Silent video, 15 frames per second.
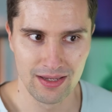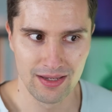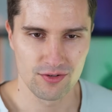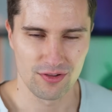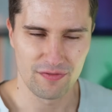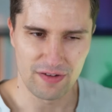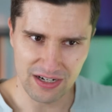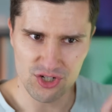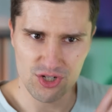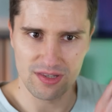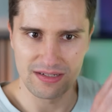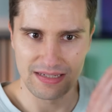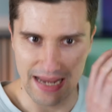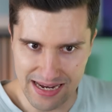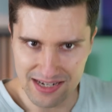So the function
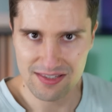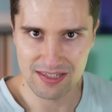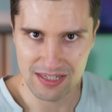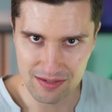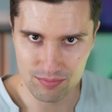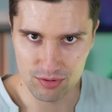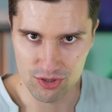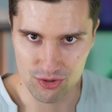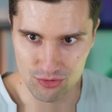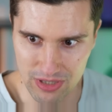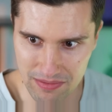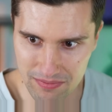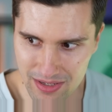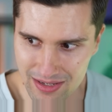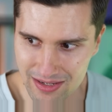that takes this input
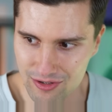stream